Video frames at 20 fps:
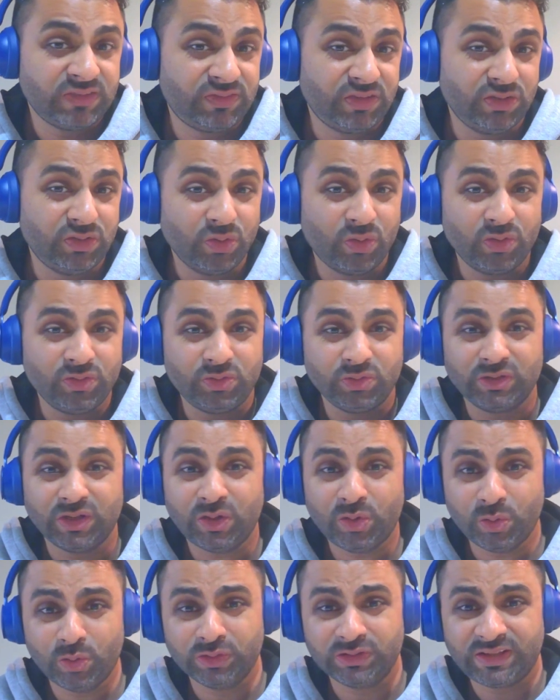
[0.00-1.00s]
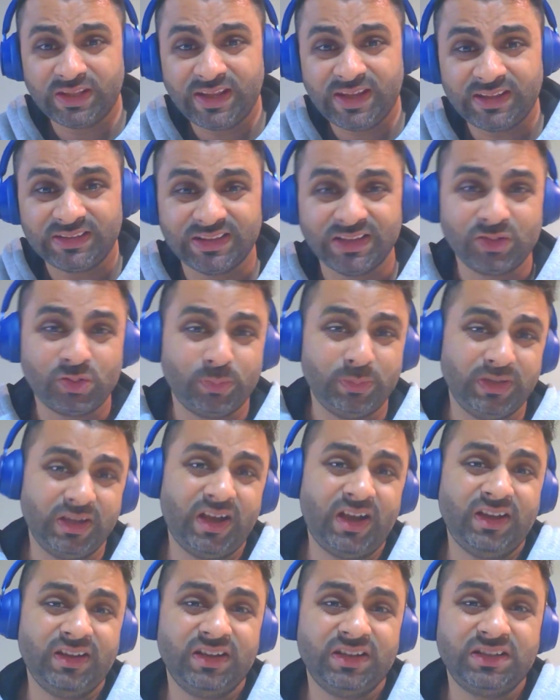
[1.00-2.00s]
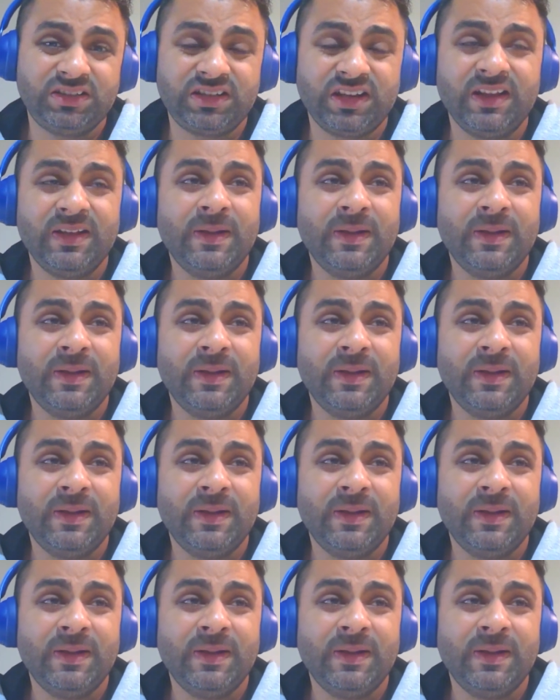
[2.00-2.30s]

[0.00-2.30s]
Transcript: if you don't do the whole thing, then to be honest,